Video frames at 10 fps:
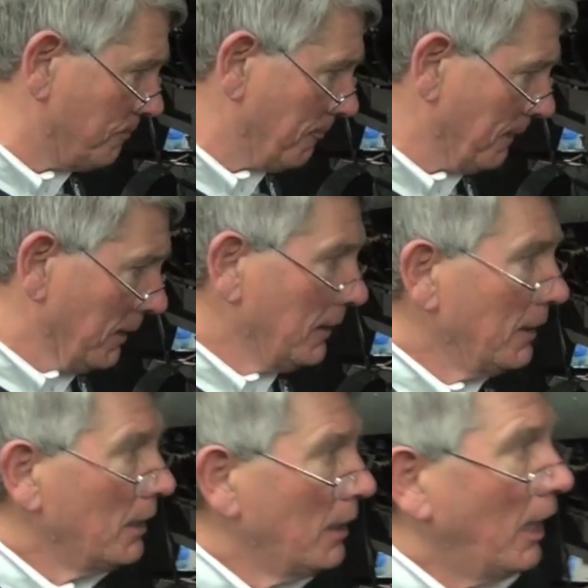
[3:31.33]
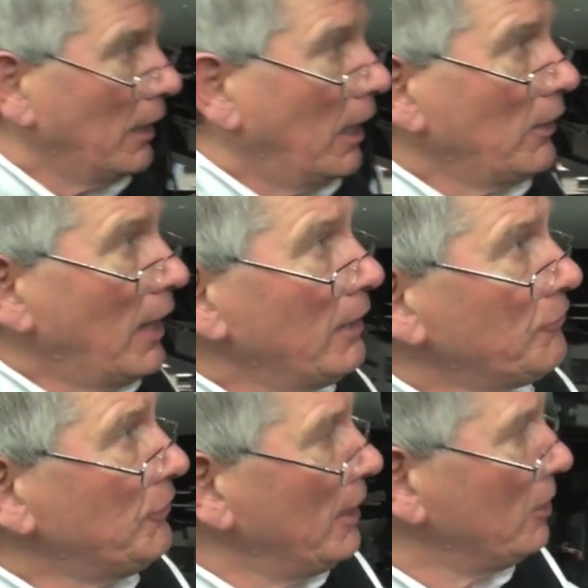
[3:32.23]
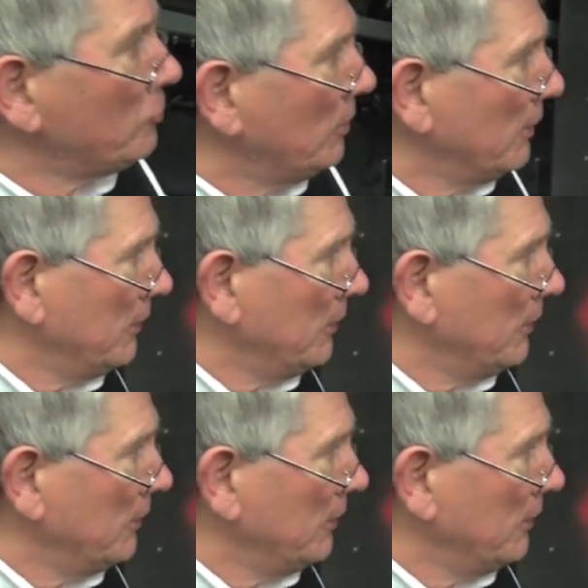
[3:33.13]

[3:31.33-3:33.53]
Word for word: A, a lot of things